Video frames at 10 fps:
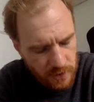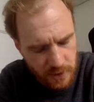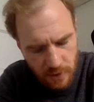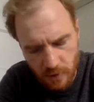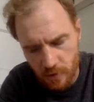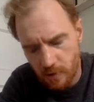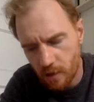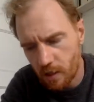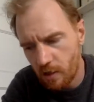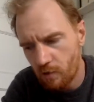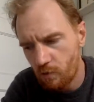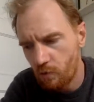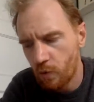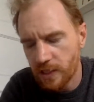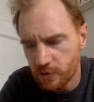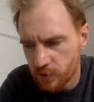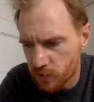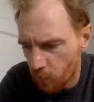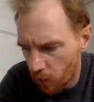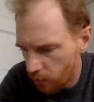is way too
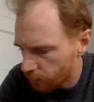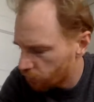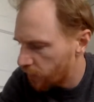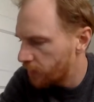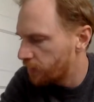small. Right?